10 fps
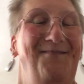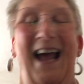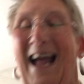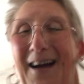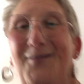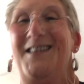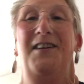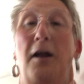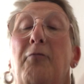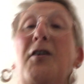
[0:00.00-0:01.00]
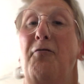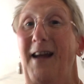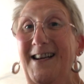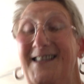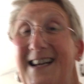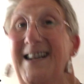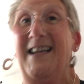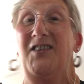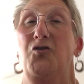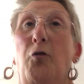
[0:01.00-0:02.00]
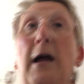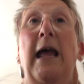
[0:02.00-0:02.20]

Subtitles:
how to, you know, correct English or